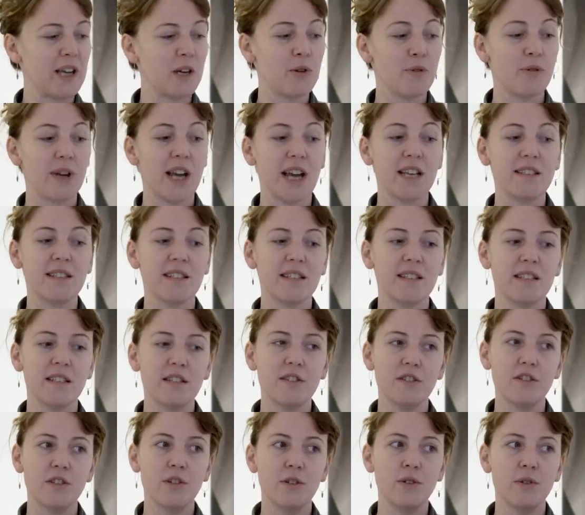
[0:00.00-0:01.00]
creating
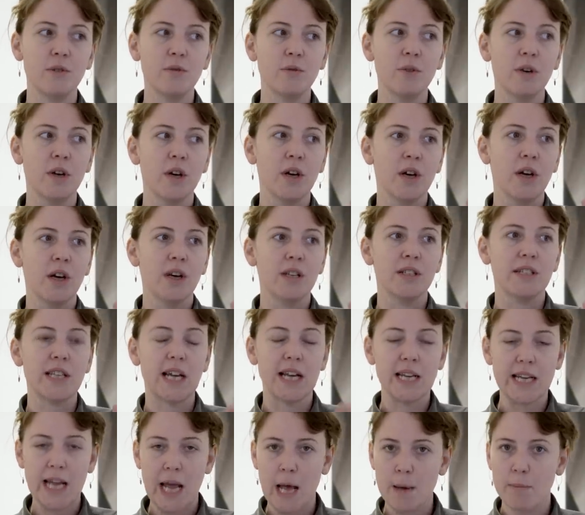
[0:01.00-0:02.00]
this new
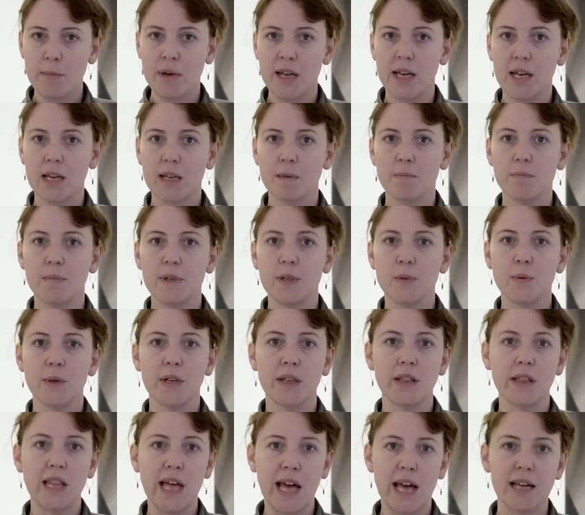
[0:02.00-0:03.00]
dynamic
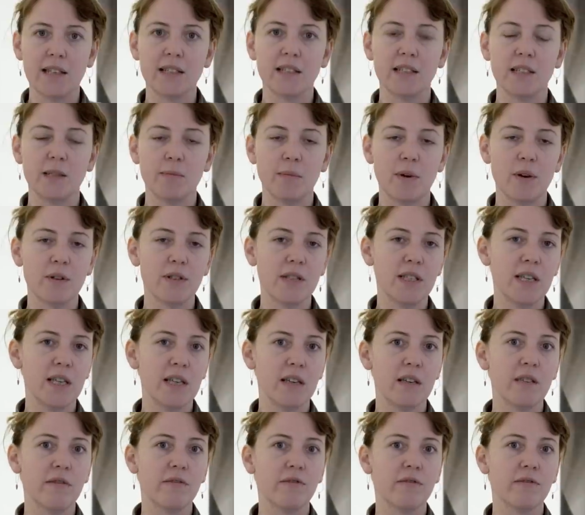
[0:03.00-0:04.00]
between that and the
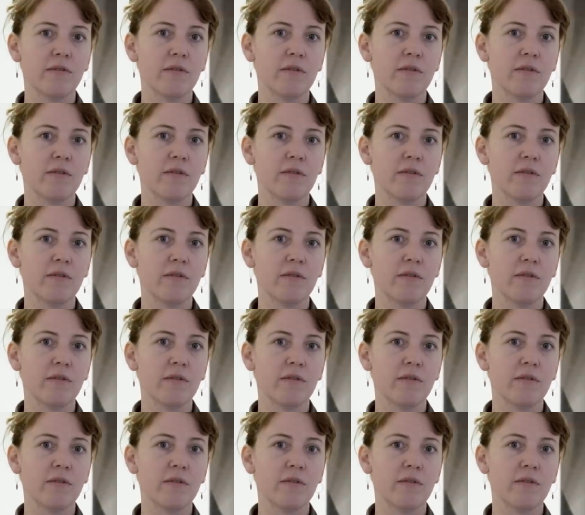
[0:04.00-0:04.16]
motif